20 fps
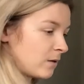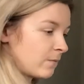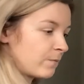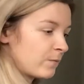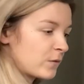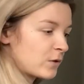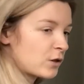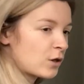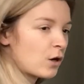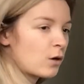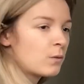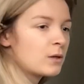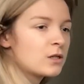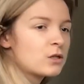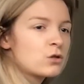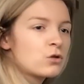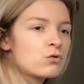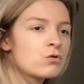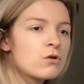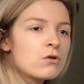So it's
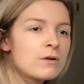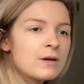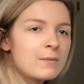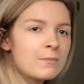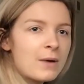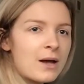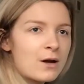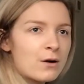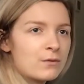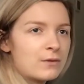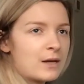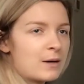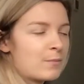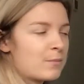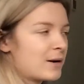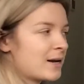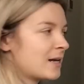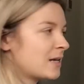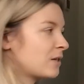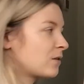drawing back on that
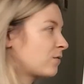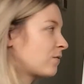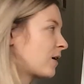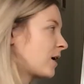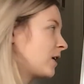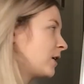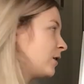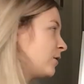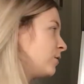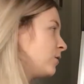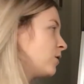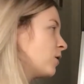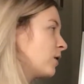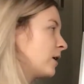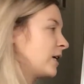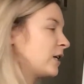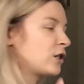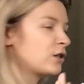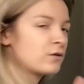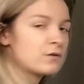place value
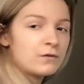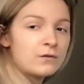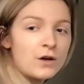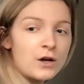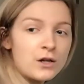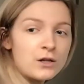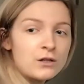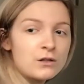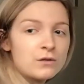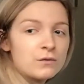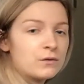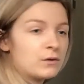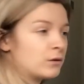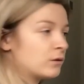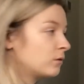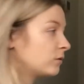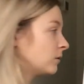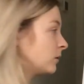knowledge. First of all,